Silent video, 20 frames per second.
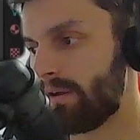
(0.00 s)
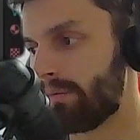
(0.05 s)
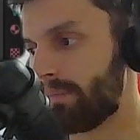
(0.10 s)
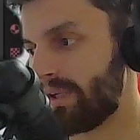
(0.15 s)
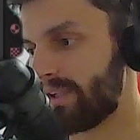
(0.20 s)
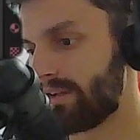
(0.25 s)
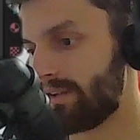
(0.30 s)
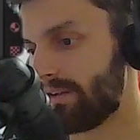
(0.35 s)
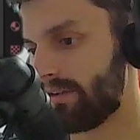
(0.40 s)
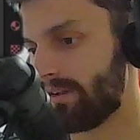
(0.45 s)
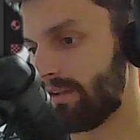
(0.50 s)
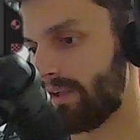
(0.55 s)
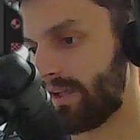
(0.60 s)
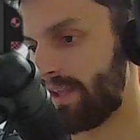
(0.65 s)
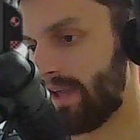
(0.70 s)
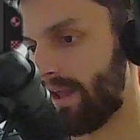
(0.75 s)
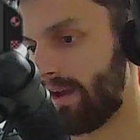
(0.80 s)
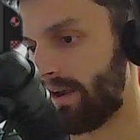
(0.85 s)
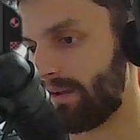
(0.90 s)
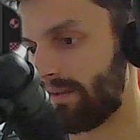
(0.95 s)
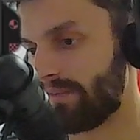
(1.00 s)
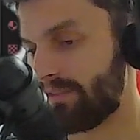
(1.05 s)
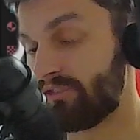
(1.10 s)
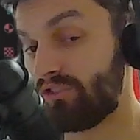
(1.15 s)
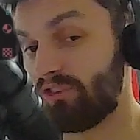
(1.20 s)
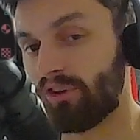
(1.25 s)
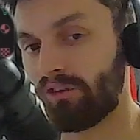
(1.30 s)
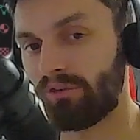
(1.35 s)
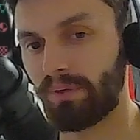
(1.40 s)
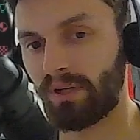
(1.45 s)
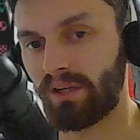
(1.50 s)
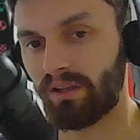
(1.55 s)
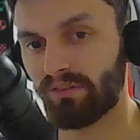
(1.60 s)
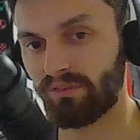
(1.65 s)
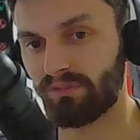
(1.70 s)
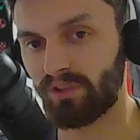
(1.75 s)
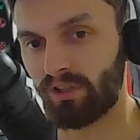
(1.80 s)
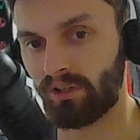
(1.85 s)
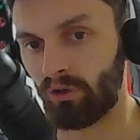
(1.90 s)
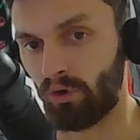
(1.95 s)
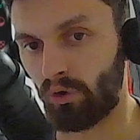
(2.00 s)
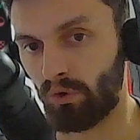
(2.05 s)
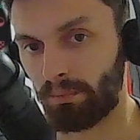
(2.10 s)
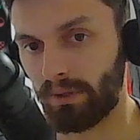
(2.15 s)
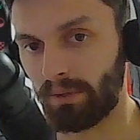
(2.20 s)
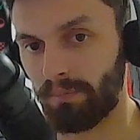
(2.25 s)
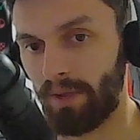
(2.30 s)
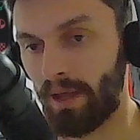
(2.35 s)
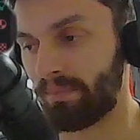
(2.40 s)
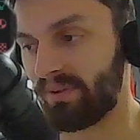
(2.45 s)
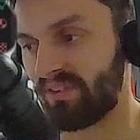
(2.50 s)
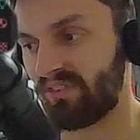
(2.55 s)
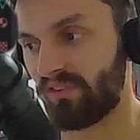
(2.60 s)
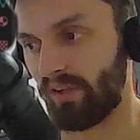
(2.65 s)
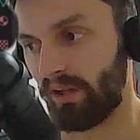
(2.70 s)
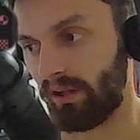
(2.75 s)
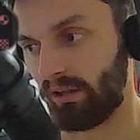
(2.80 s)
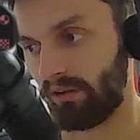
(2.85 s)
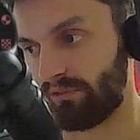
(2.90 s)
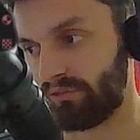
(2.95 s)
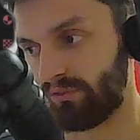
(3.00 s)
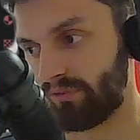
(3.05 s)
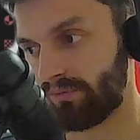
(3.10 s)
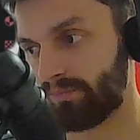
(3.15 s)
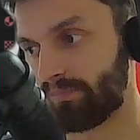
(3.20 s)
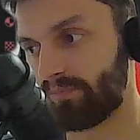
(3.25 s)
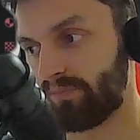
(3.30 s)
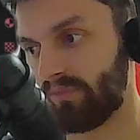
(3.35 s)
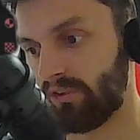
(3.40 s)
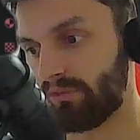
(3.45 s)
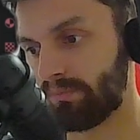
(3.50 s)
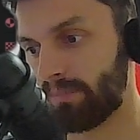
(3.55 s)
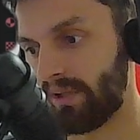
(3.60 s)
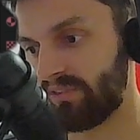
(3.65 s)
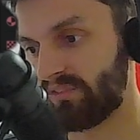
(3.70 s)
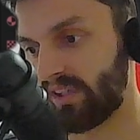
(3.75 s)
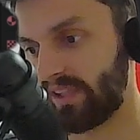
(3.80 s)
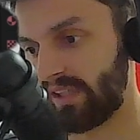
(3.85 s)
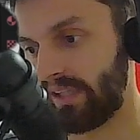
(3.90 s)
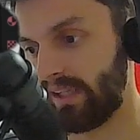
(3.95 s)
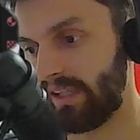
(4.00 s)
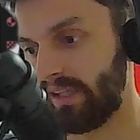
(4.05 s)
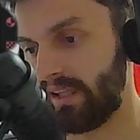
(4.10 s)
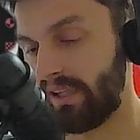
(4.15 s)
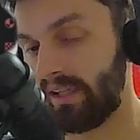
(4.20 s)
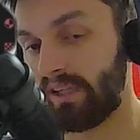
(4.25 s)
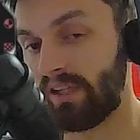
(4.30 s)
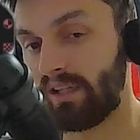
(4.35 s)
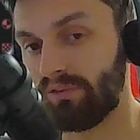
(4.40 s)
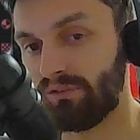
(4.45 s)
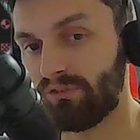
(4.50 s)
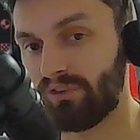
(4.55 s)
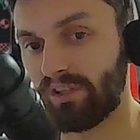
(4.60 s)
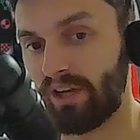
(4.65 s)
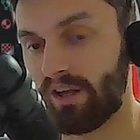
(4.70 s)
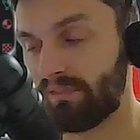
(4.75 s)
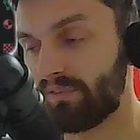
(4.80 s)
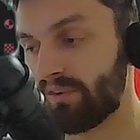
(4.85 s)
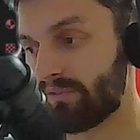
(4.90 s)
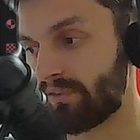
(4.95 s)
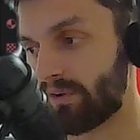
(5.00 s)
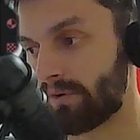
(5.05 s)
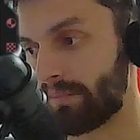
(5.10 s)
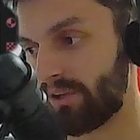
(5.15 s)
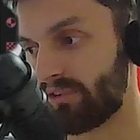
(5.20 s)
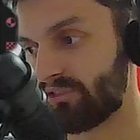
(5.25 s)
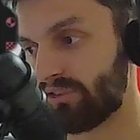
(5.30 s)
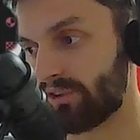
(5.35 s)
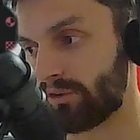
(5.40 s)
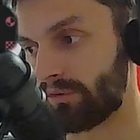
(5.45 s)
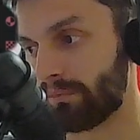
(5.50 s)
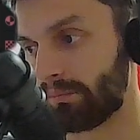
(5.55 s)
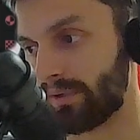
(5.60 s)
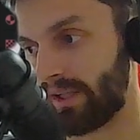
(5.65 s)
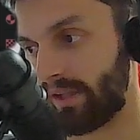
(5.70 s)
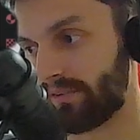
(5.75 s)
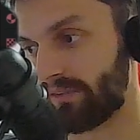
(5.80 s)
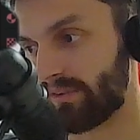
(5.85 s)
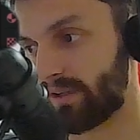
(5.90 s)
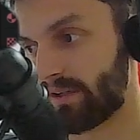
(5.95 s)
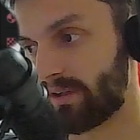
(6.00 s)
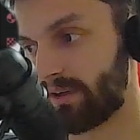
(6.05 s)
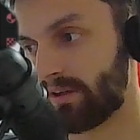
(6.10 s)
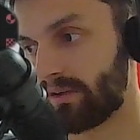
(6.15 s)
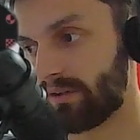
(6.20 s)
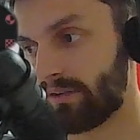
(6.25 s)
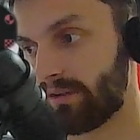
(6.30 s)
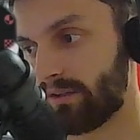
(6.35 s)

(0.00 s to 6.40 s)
But again, just because of the normal map itself, this basically gives enough information to Blender